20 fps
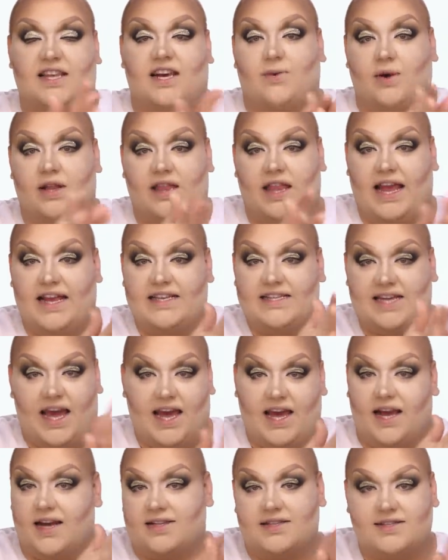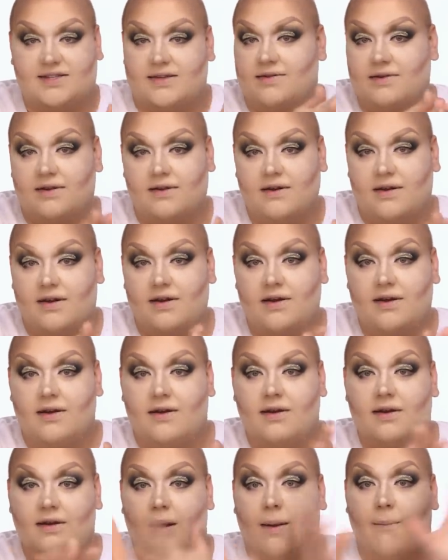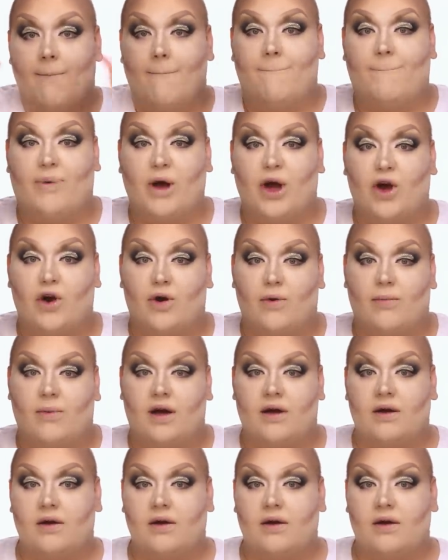liquid latex. Boom.